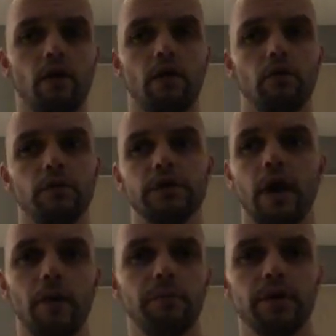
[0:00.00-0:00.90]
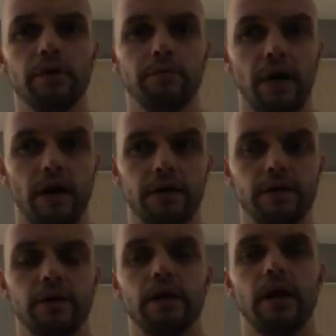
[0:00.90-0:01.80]
or with upper
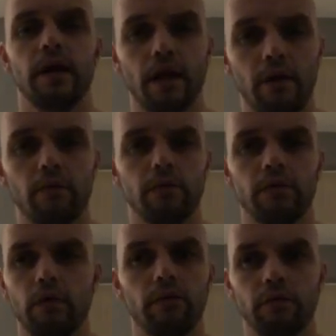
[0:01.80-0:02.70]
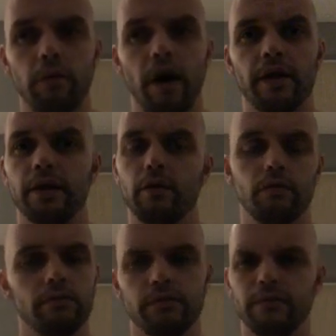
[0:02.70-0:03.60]
body and lower body,
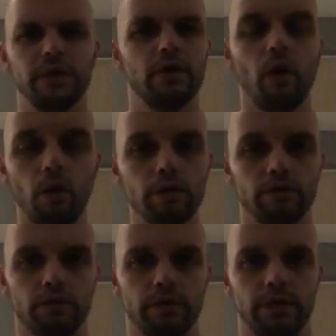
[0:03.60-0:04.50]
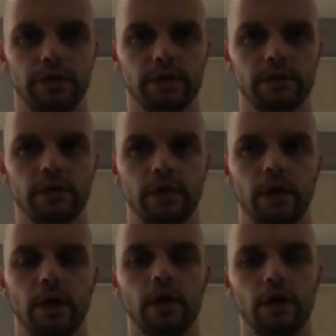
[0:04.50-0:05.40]
with all the routines.
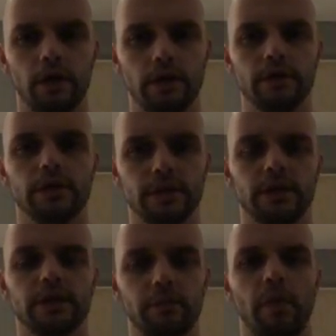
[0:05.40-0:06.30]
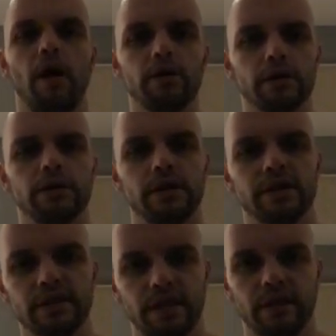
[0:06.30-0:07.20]
It's just about
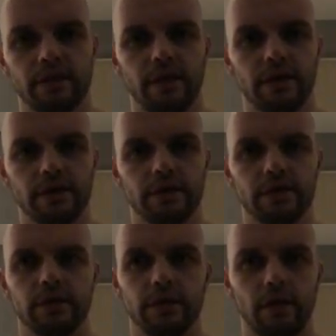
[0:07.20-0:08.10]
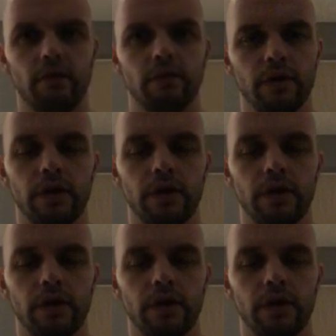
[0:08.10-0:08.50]
adjusting this, you know.